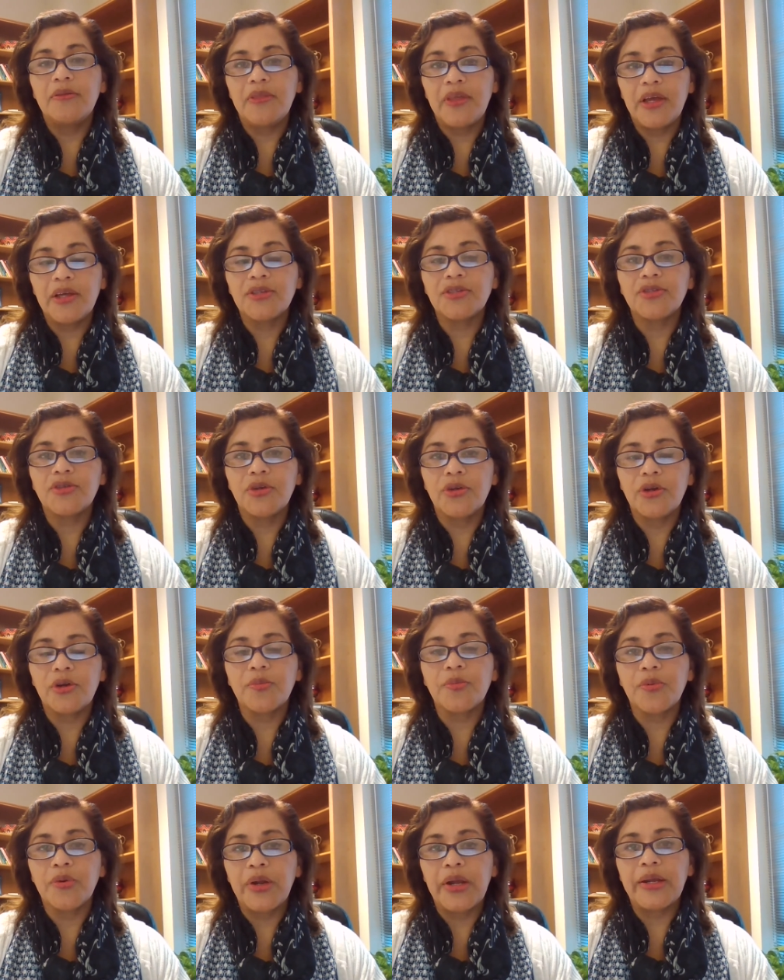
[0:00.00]
thanks to
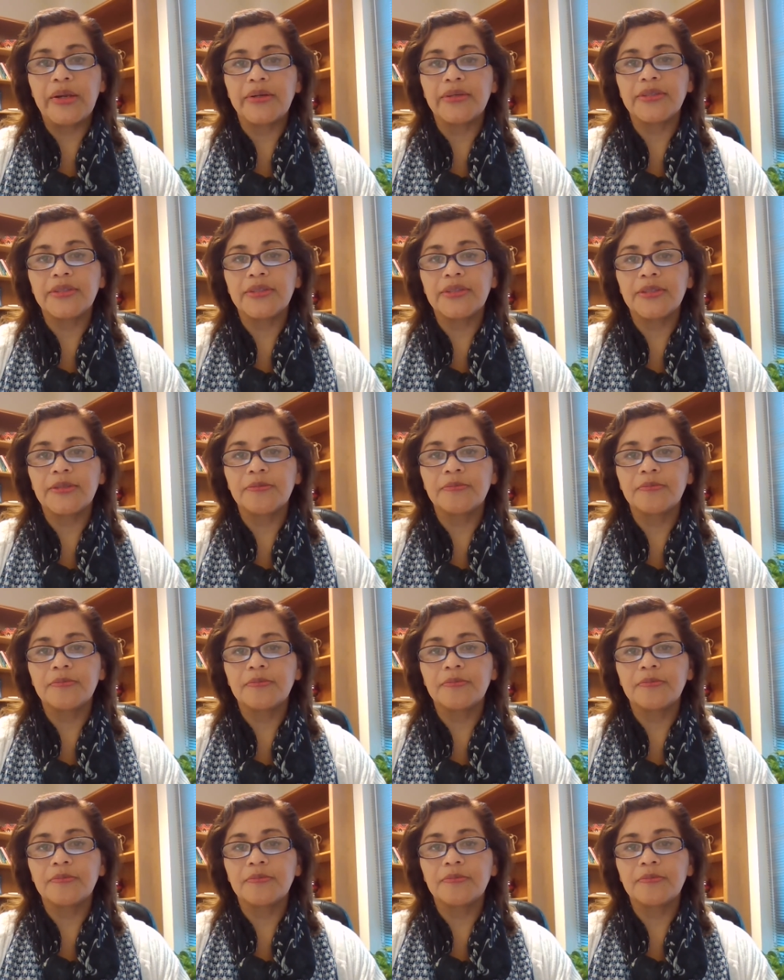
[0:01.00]
your prayers.